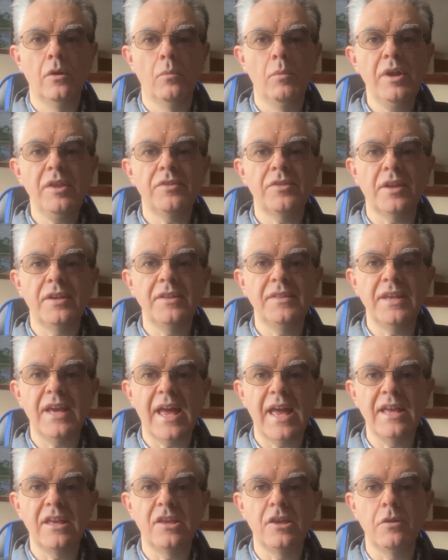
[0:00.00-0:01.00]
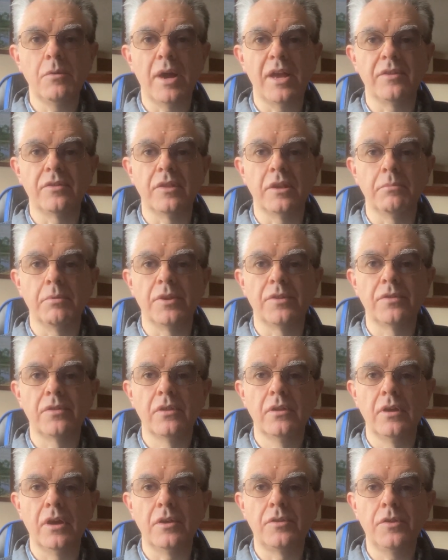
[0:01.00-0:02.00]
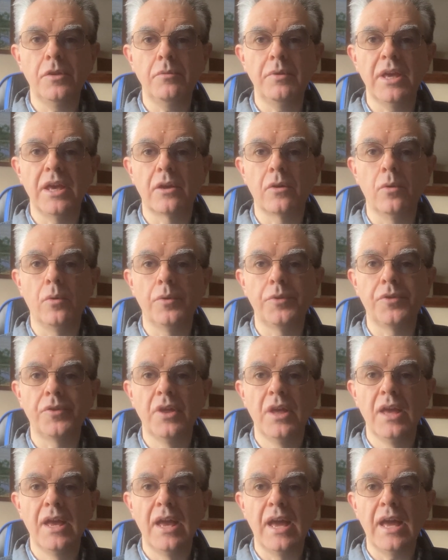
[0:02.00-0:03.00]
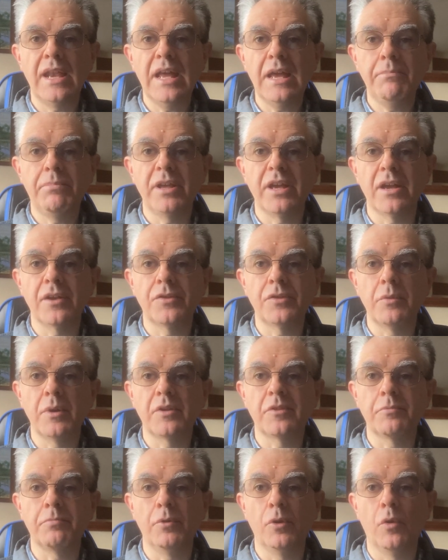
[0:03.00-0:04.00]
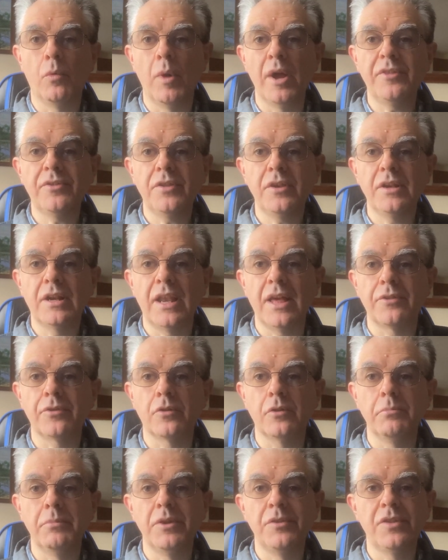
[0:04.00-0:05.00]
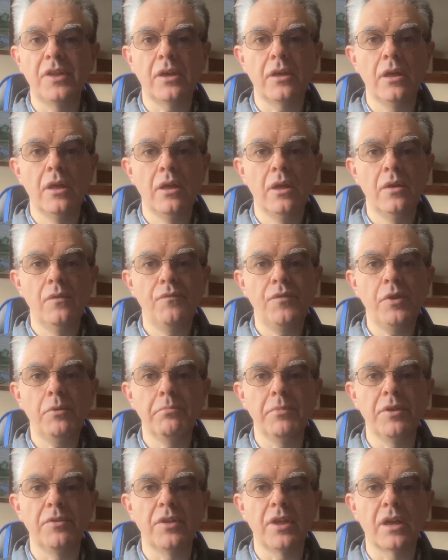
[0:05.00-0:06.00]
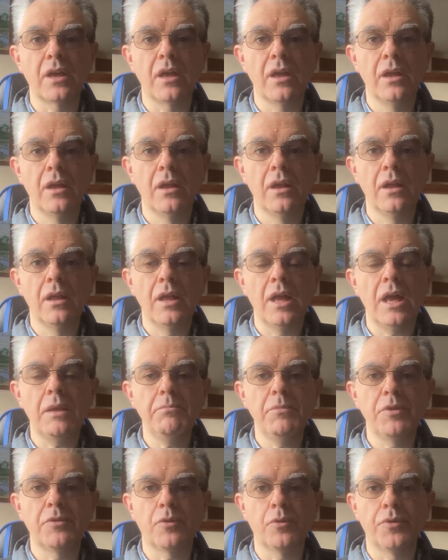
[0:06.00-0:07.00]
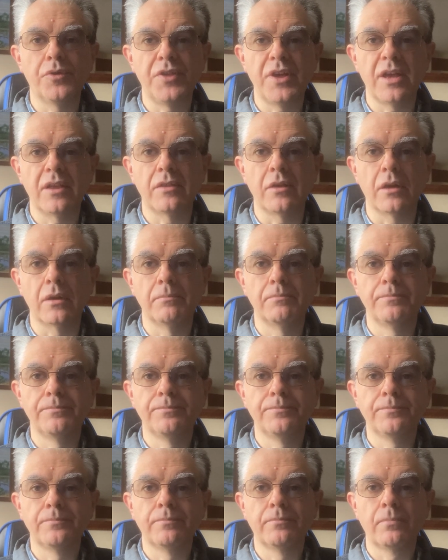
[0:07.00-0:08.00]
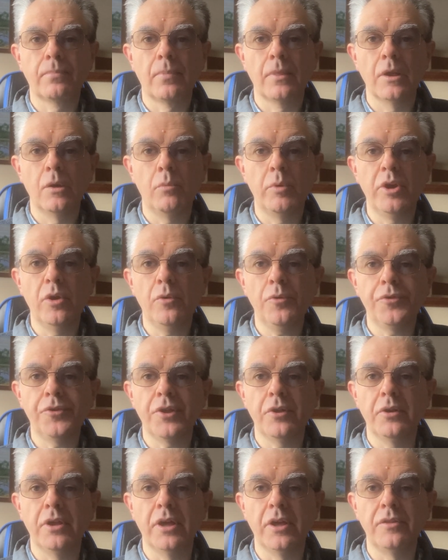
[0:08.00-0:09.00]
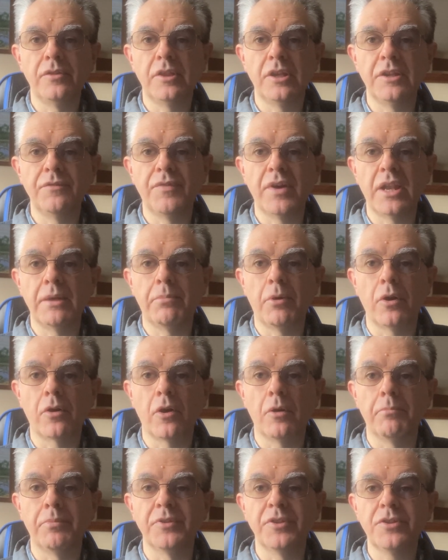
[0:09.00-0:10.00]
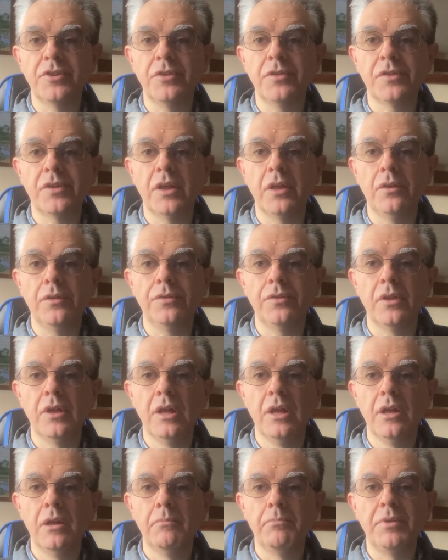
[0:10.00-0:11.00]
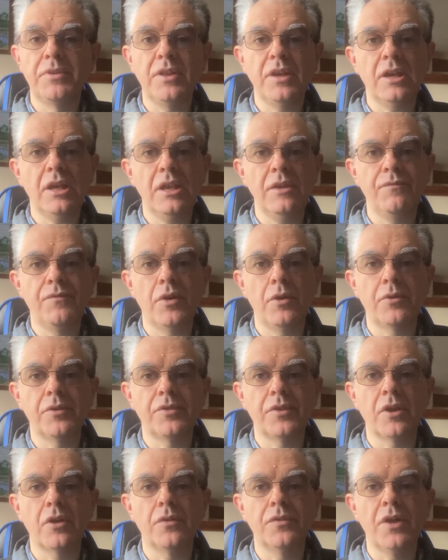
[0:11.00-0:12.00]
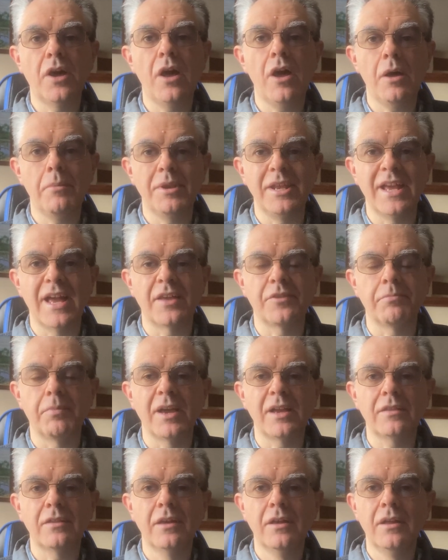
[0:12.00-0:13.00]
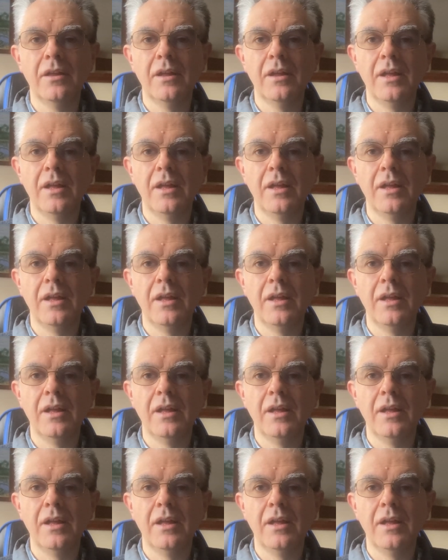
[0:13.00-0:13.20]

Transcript: We study the A Q A syllabus, a two-year course enabling us to explore Western classical music, film music and musical theatre. We also learn to develop our composition skills, particularly focusing on the harmony aspect,